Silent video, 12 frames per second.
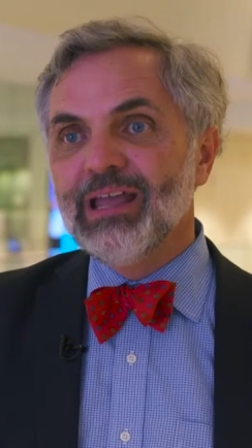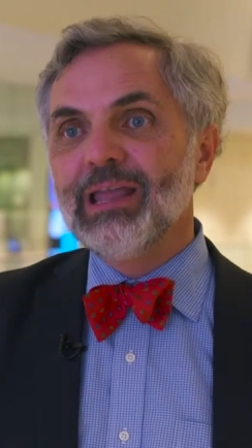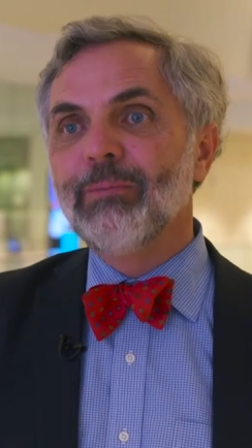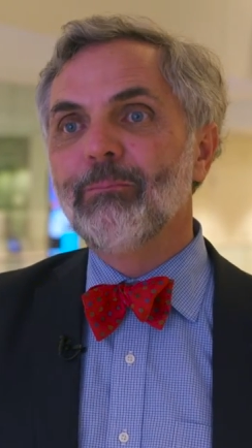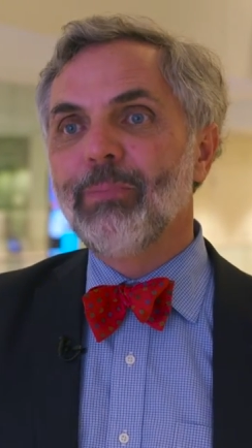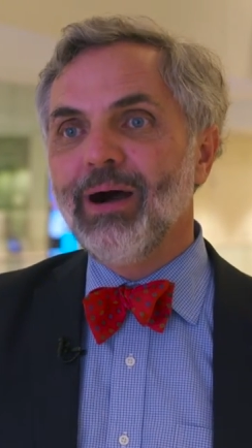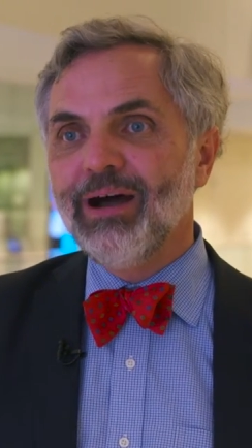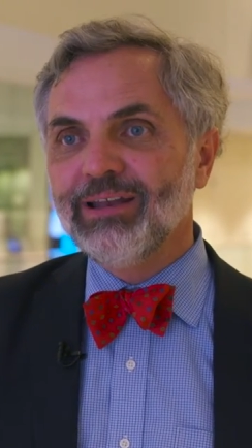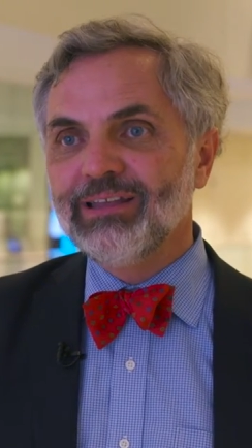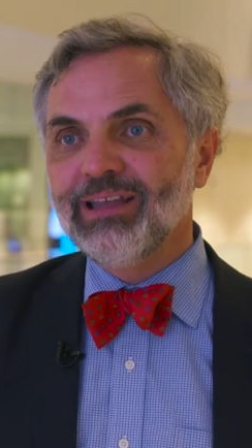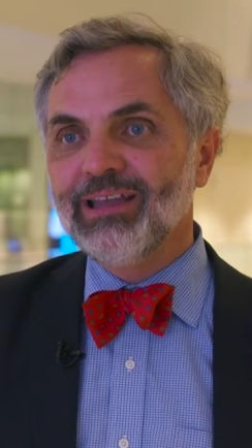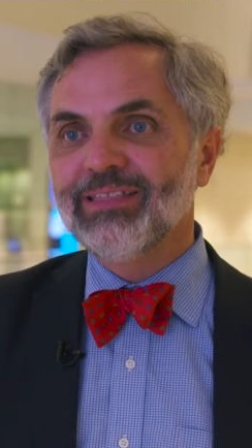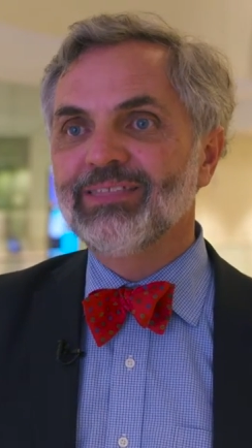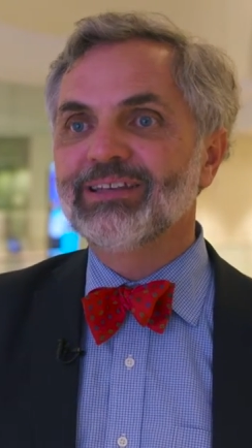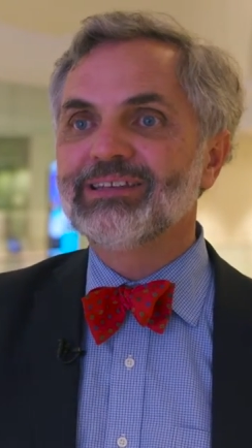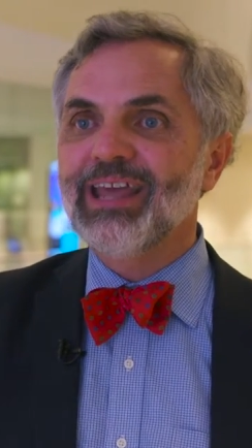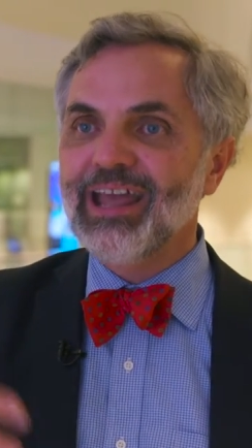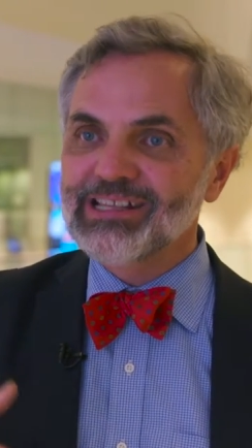embodying the
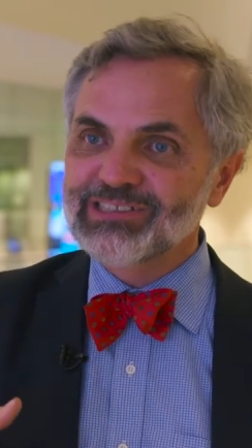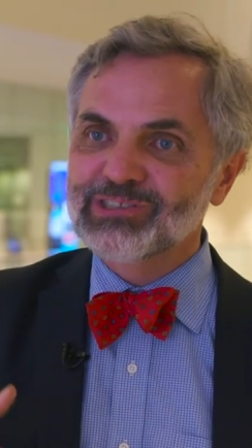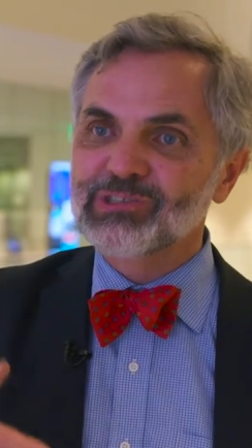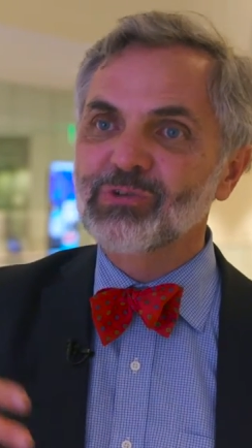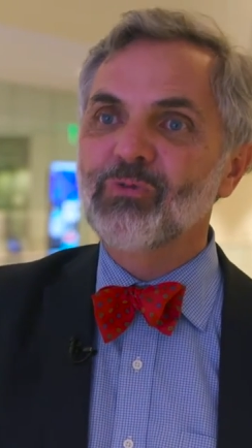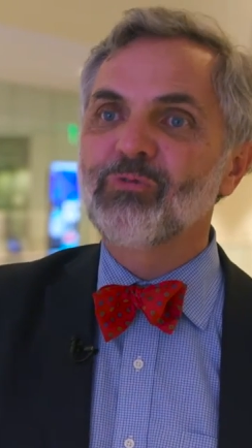tests